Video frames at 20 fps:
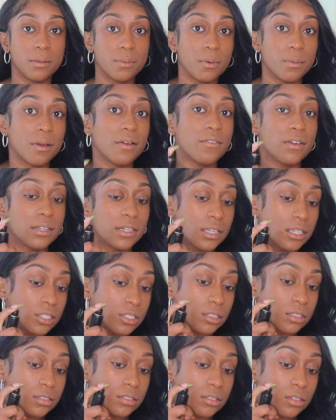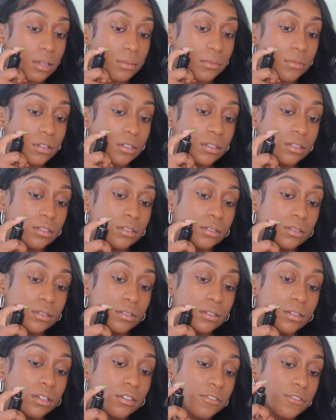up on my foundation, so I'm gonna
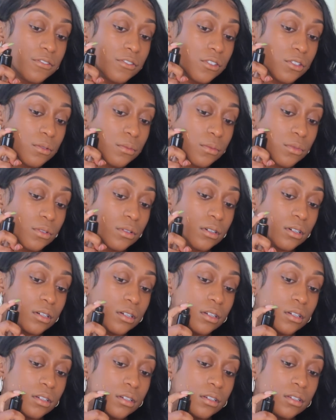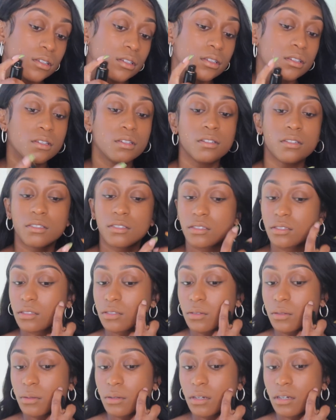do a few more
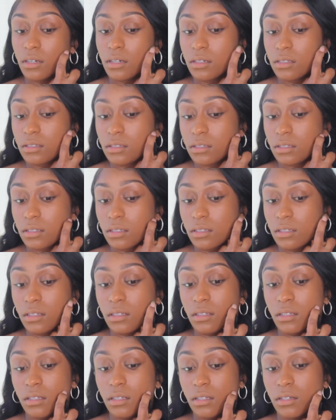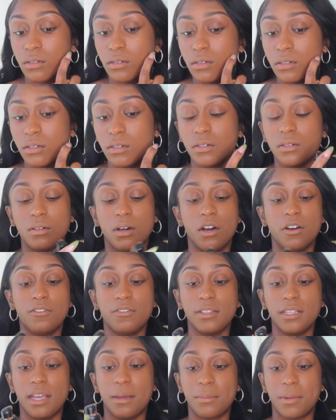squirts. Ooh,
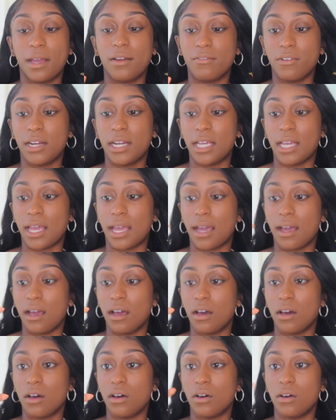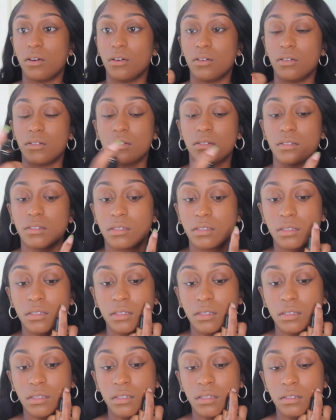hopefully I'm not running out.
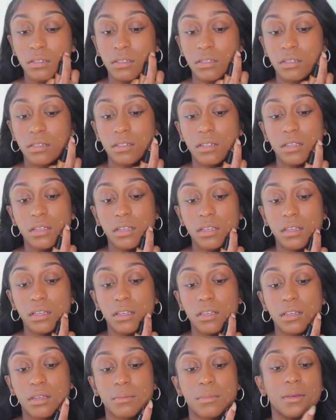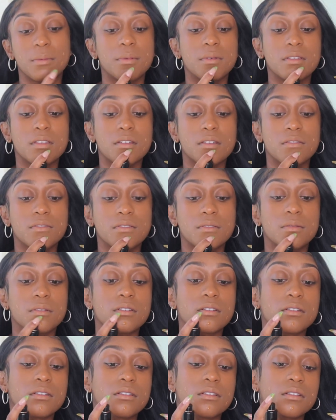Dang, it might be time for me
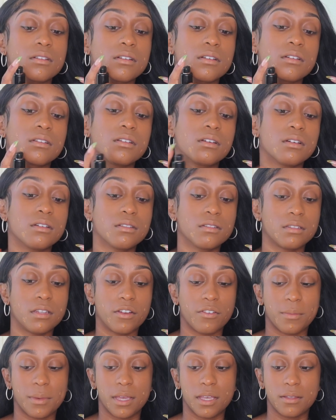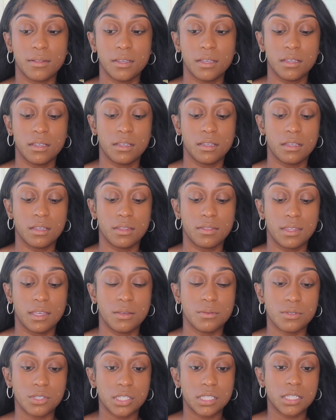to, oh no, never mind. I think
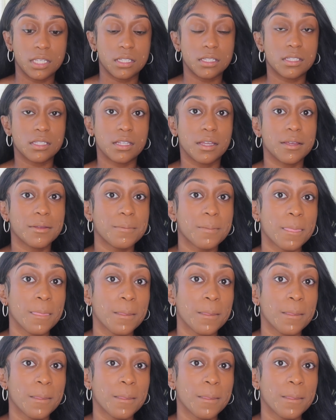it was just getting stuck.